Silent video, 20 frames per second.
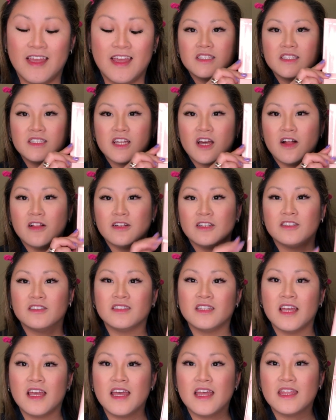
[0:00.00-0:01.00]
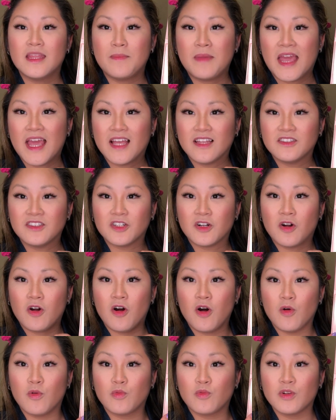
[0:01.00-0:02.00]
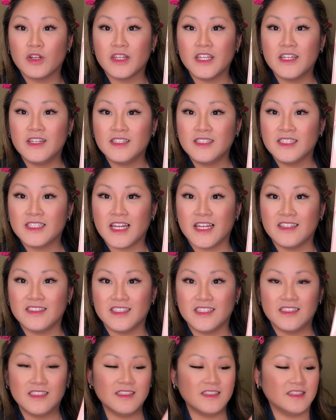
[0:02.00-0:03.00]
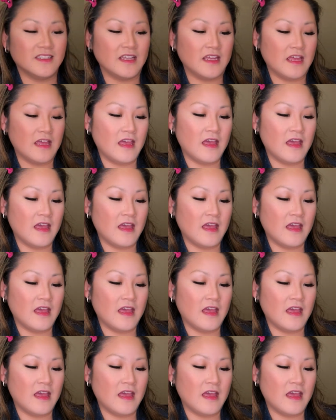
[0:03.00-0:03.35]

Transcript: These colors, the pans are all really good sizes.